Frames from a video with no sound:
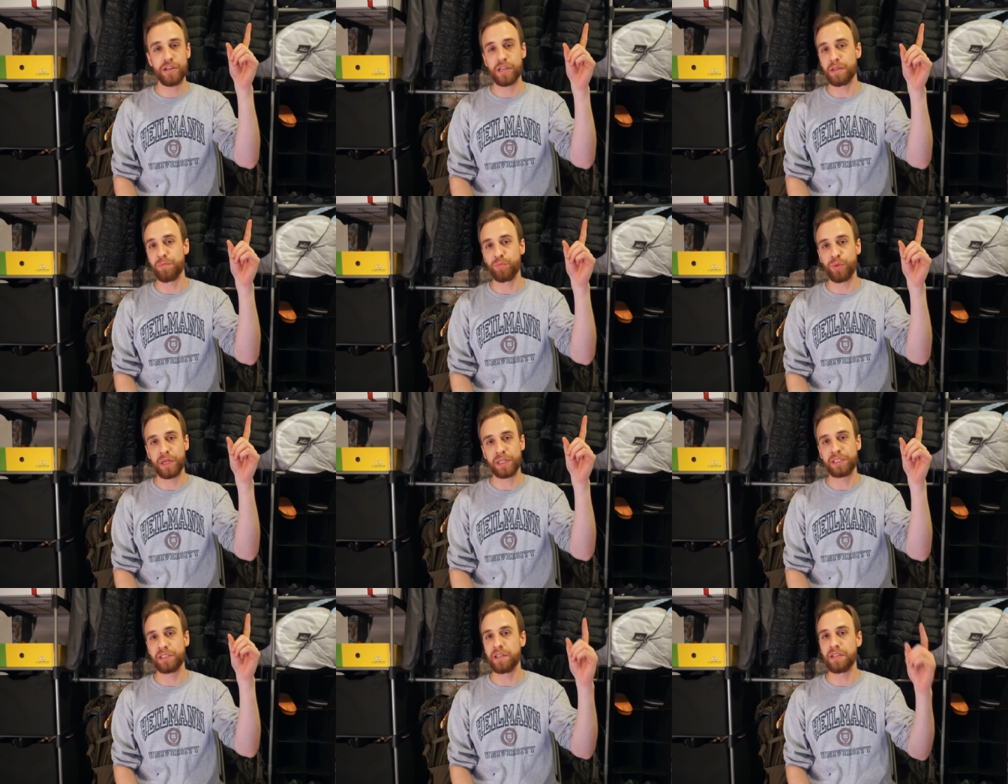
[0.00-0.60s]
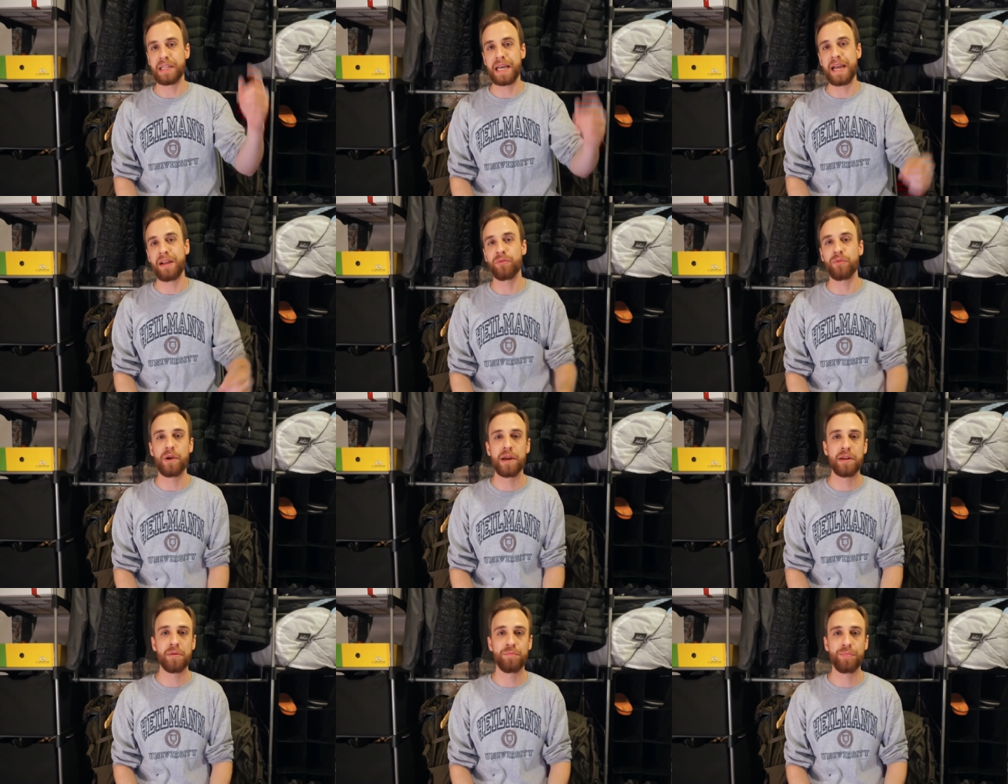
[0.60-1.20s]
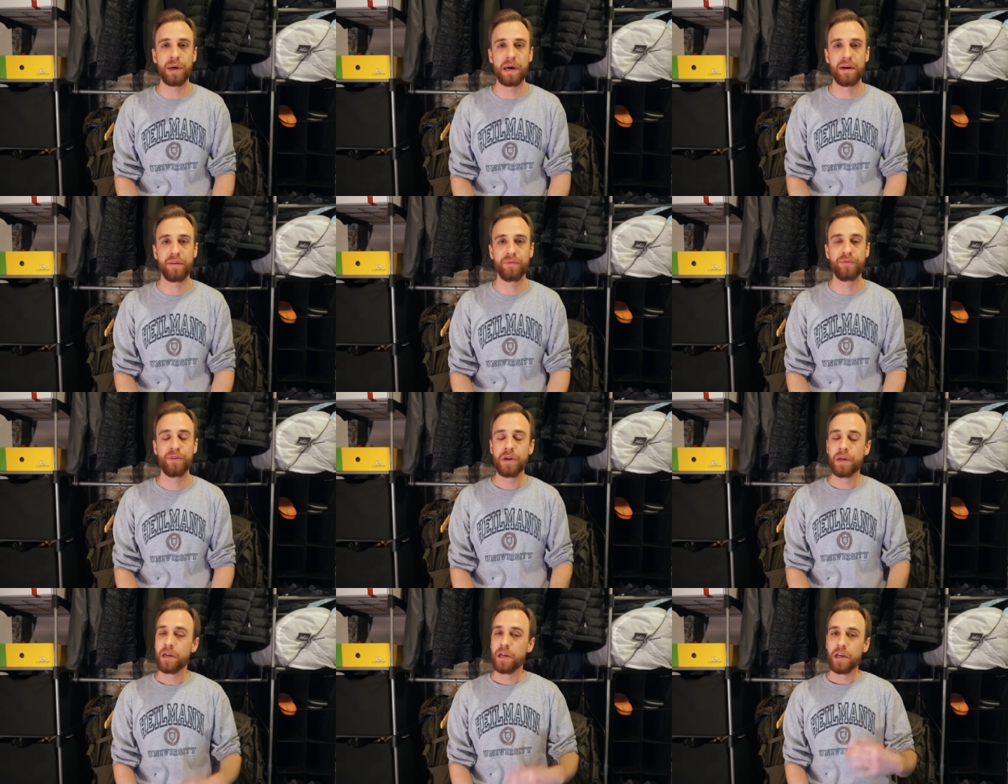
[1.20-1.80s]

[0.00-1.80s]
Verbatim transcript: You can press on that right above.